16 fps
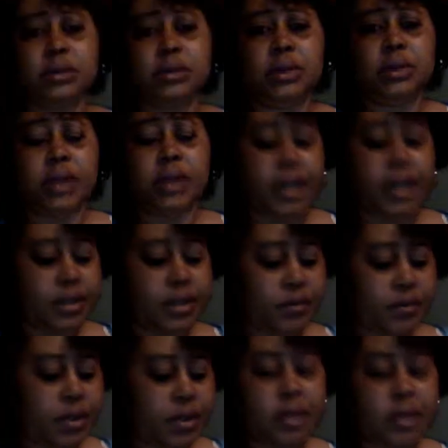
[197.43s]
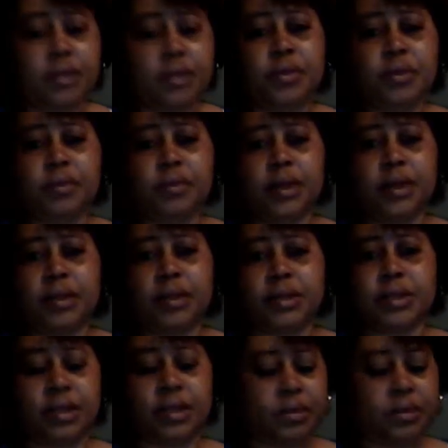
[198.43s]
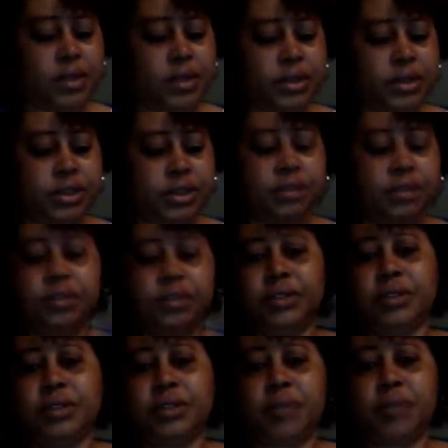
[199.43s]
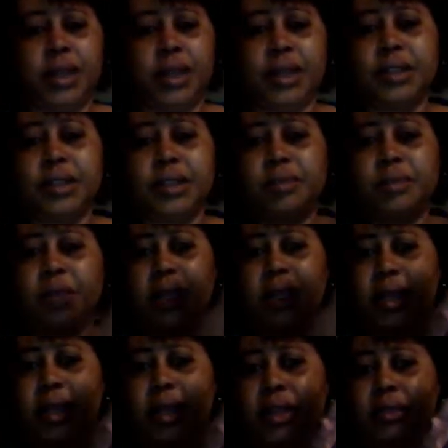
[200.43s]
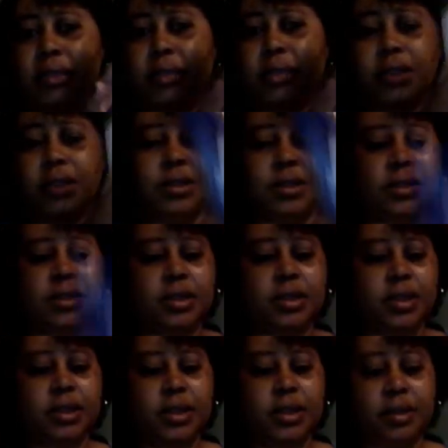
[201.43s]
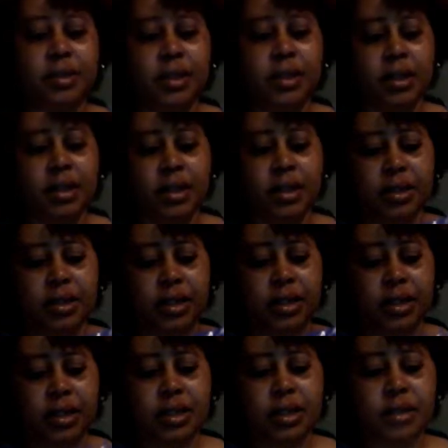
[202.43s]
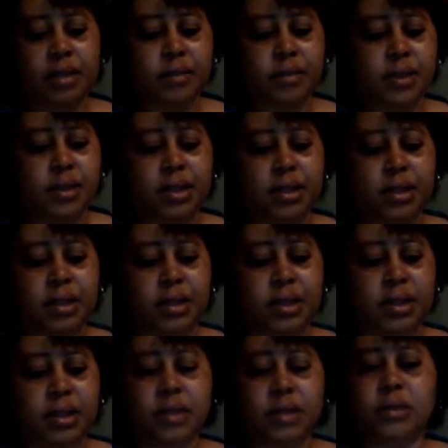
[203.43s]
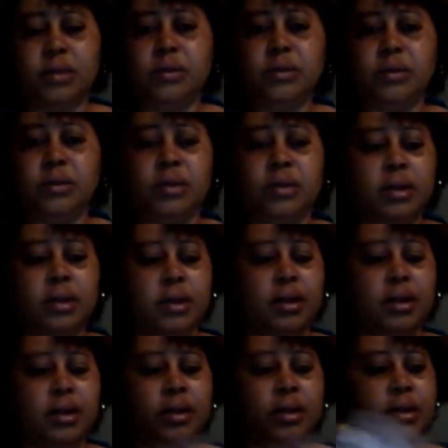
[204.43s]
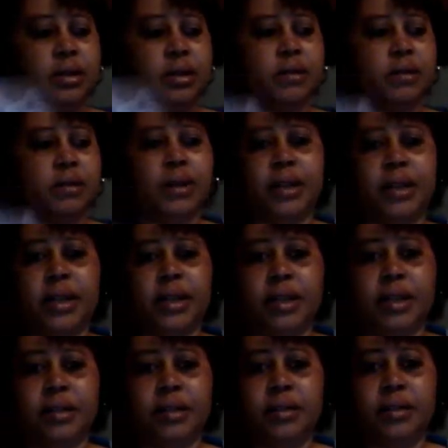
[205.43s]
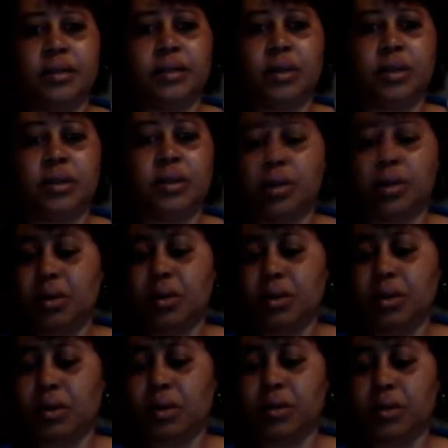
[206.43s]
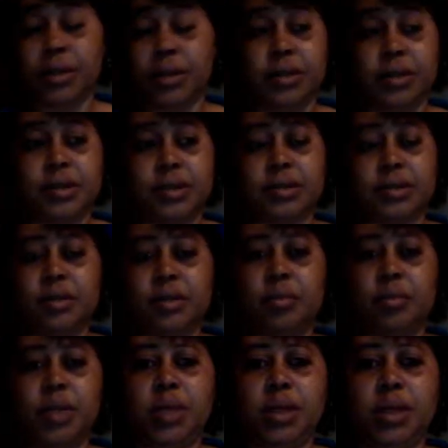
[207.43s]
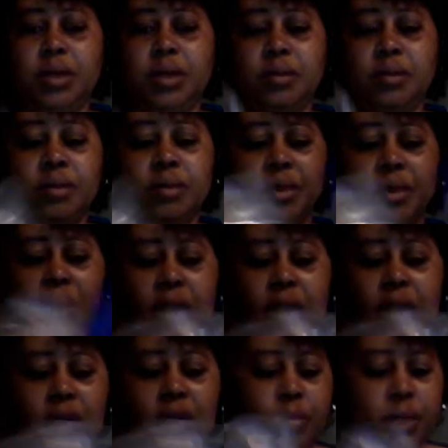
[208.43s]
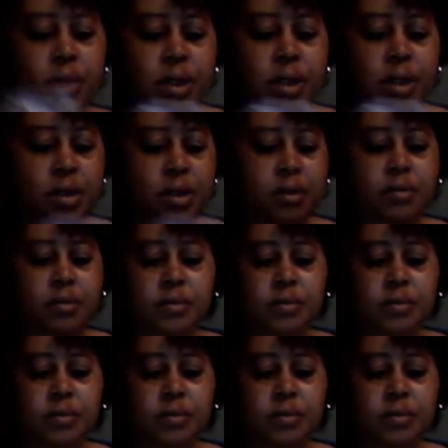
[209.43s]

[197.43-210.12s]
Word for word: Last video you probably seen where I showed you some ice bags, but this time that company Ahu, um, I got a large, well this is a medium, a medium,